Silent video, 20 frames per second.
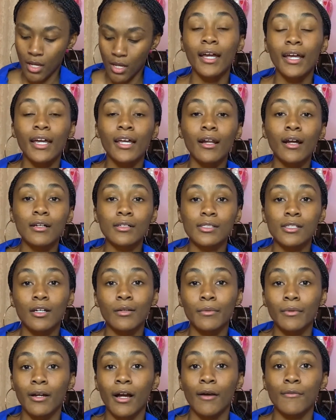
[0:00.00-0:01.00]
In
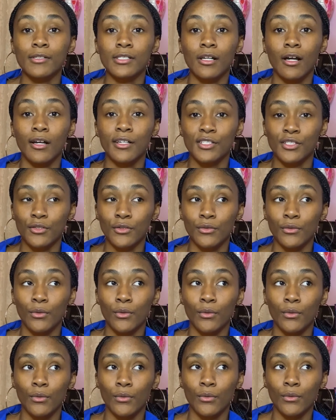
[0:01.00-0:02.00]
October, I was also
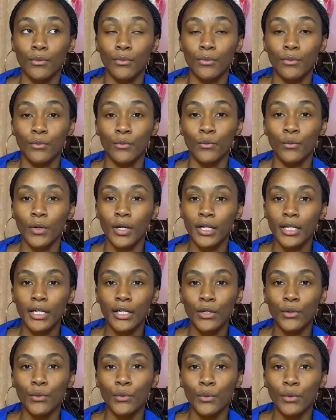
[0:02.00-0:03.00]
working
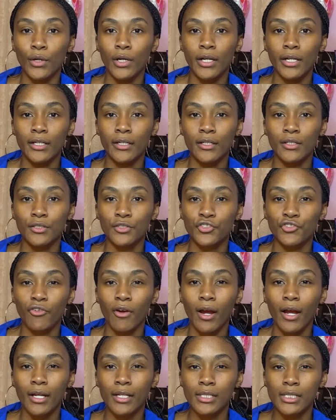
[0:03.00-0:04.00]
on
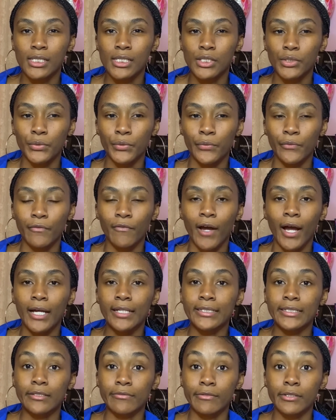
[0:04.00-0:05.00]
trying to find
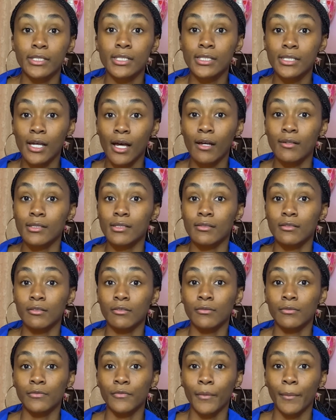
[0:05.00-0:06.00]
different styles to
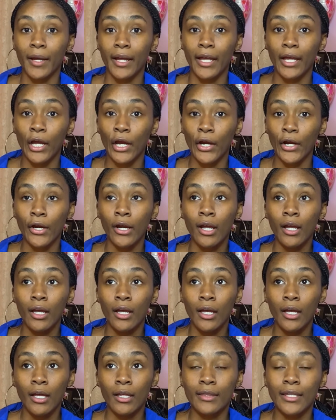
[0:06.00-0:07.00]
do for my hair
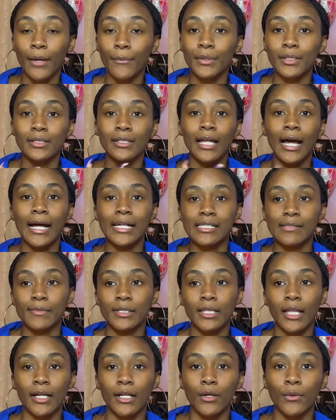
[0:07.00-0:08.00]
that would last me
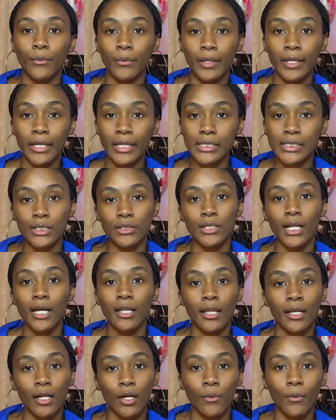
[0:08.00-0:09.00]
like a week. So not
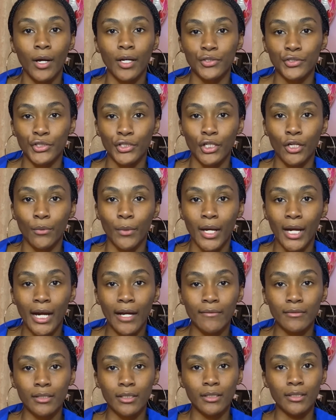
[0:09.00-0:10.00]
like a wash and go where I
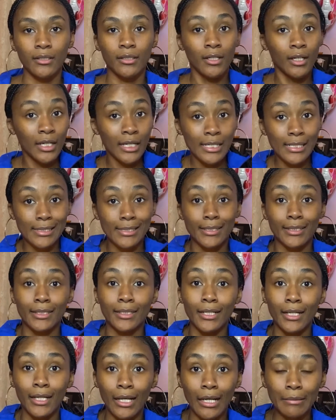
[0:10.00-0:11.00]
have to slick
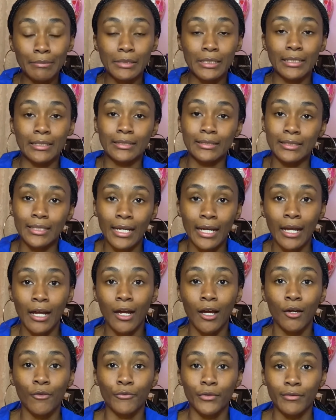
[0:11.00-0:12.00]
it up, slick it
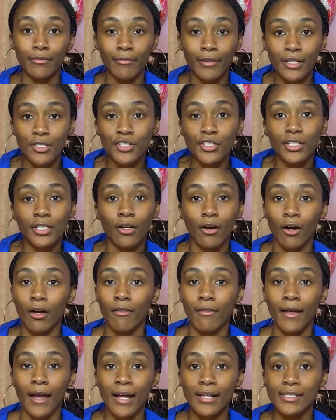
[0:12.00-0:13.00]
down, refresh it, all
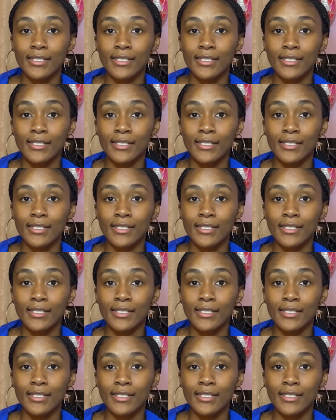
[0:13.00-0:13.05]
that.